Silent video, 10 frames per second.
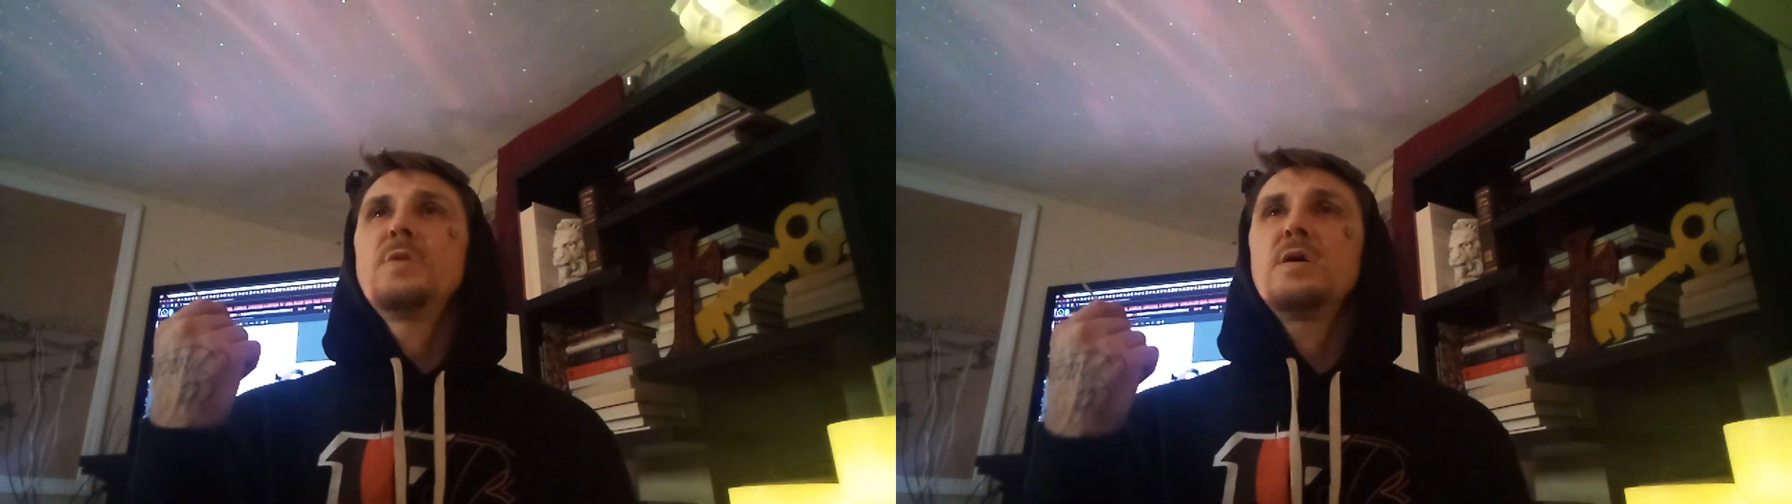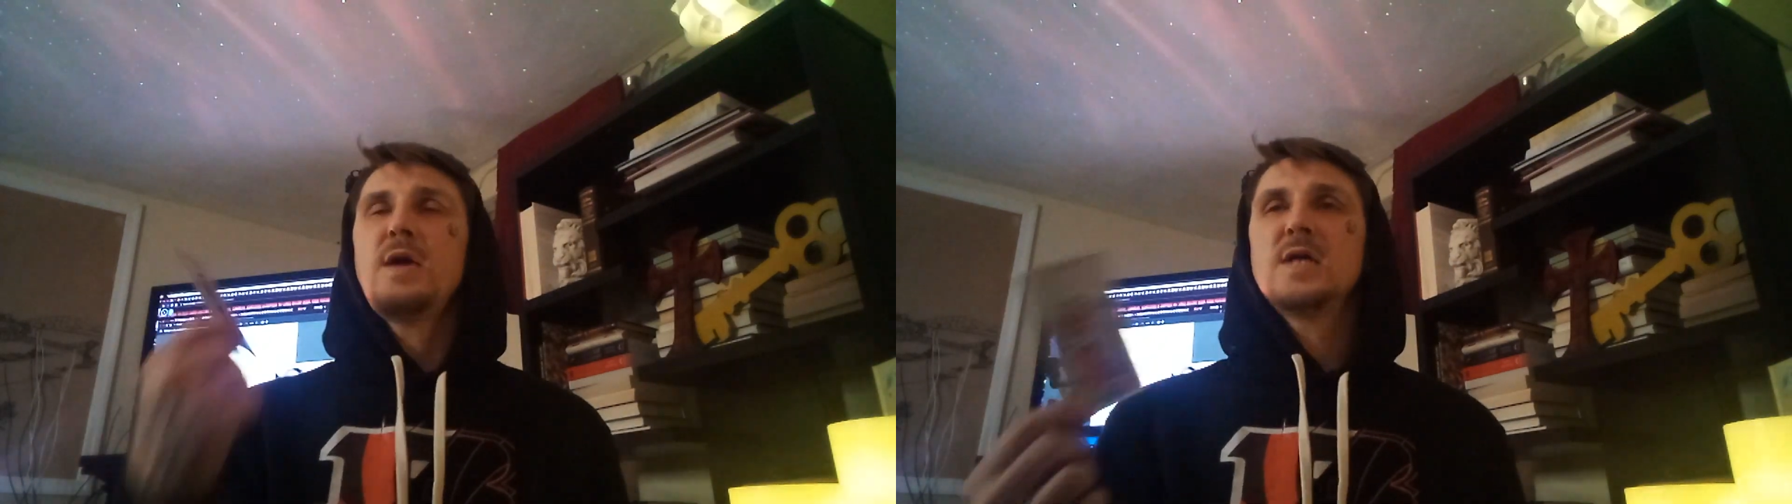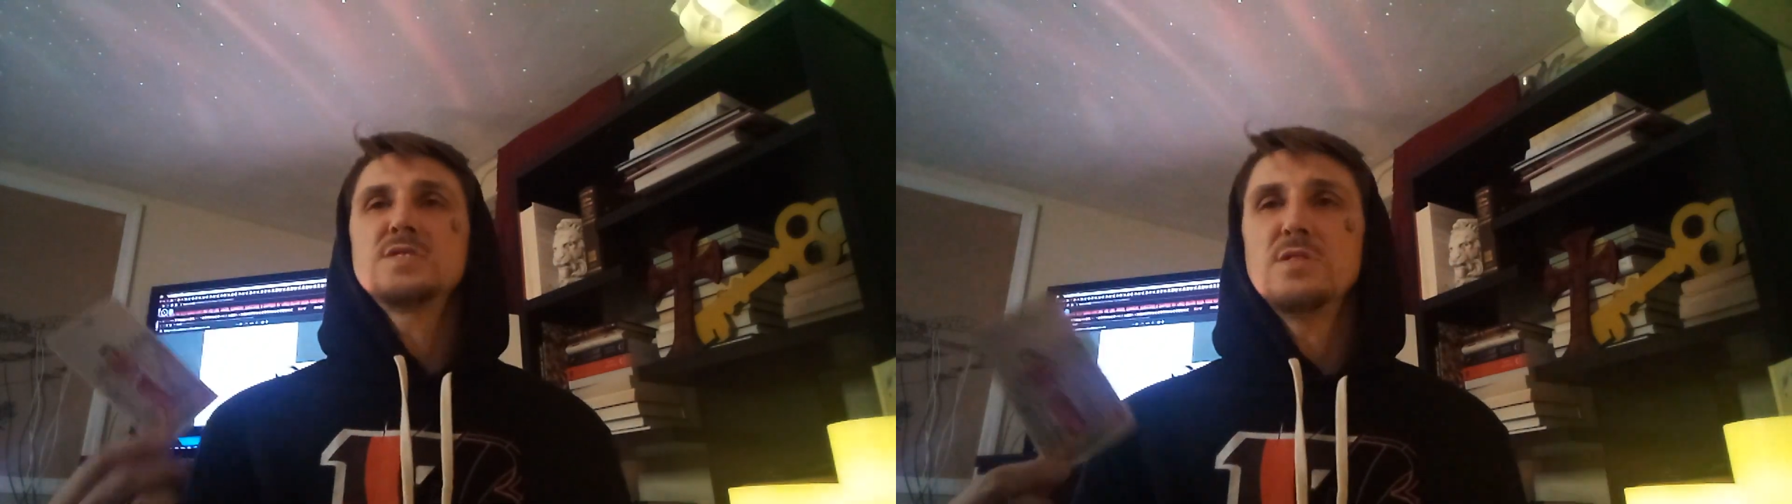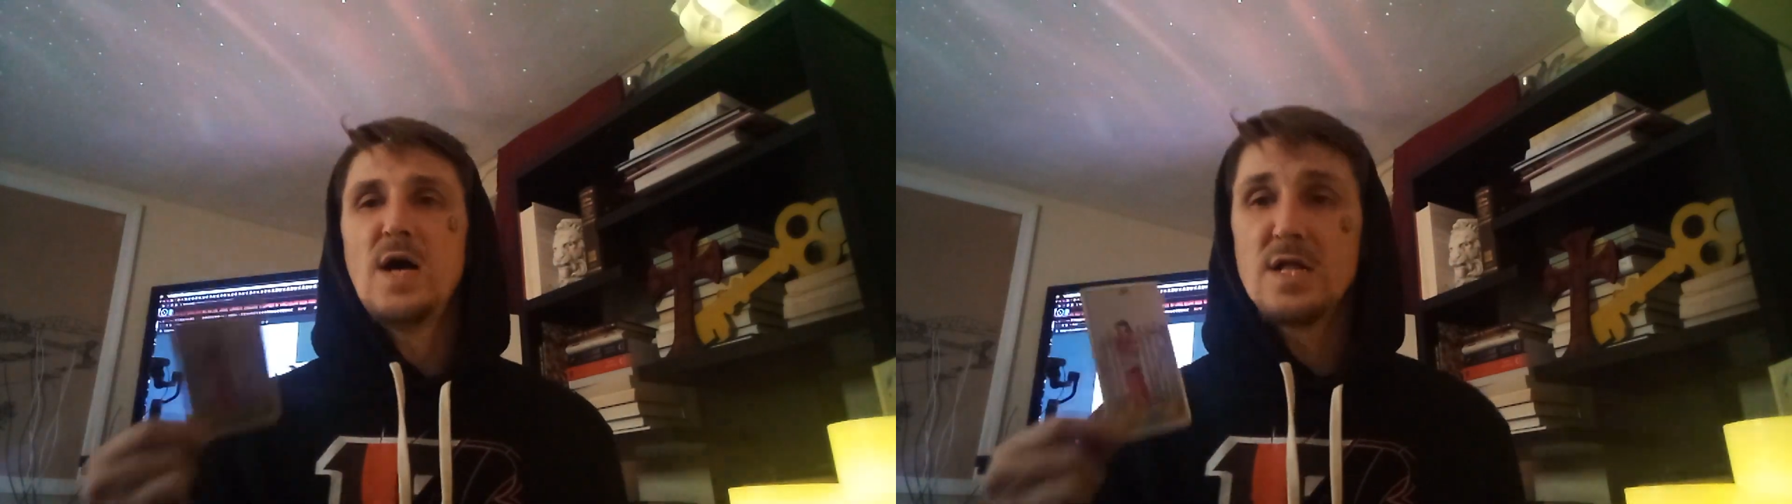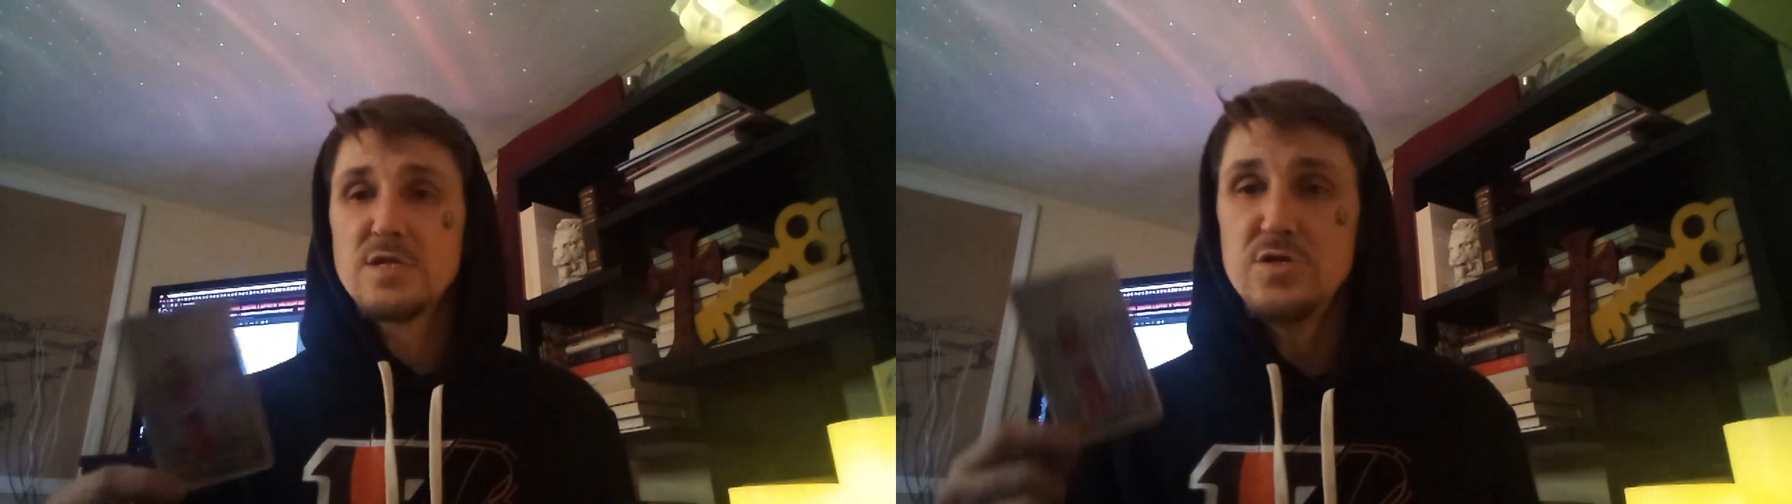has a
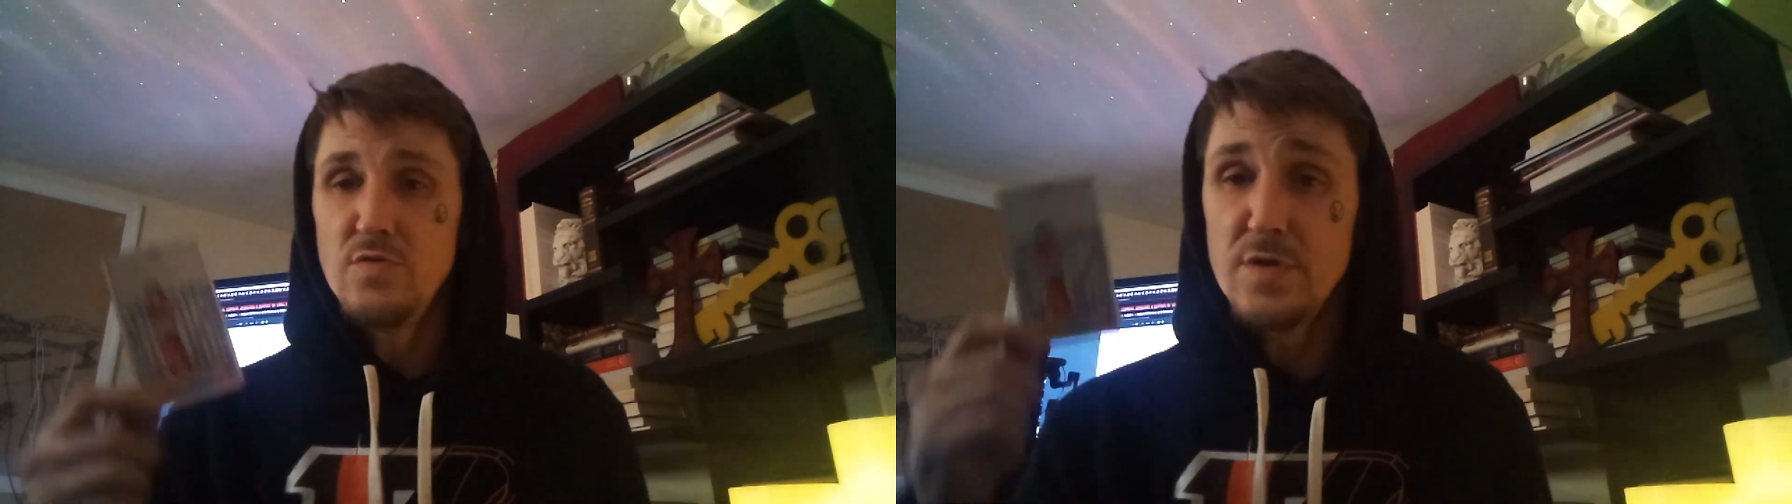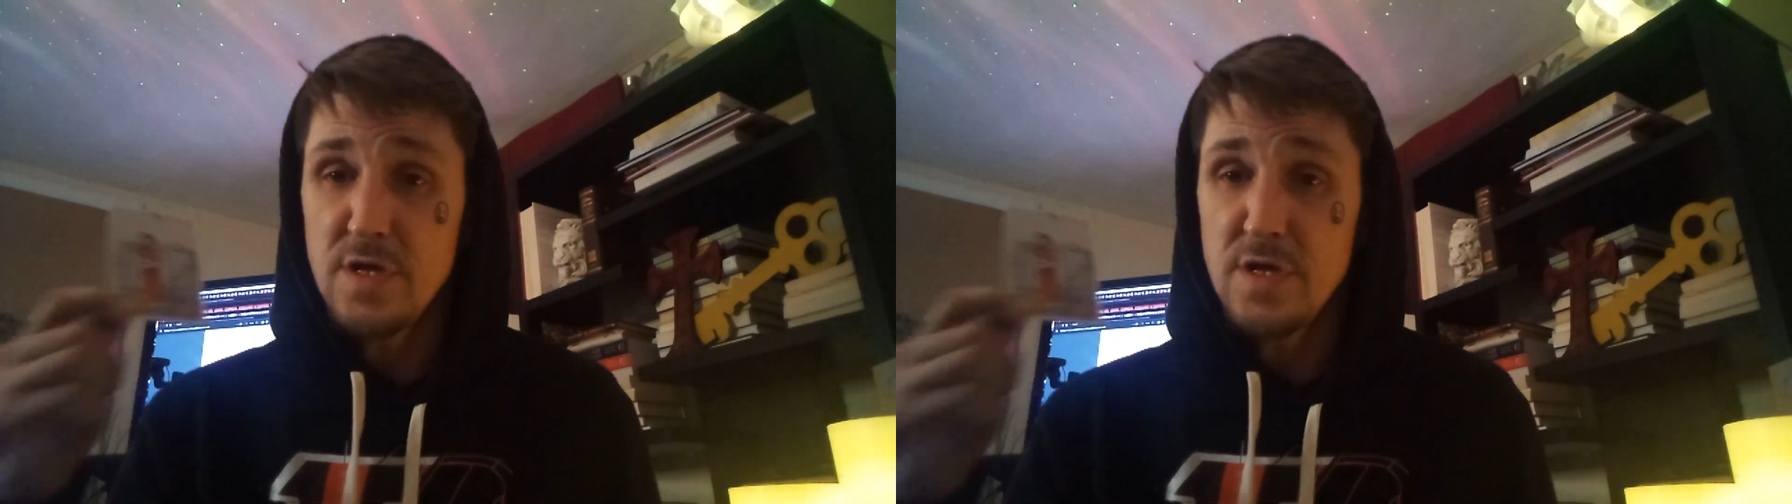lot to do with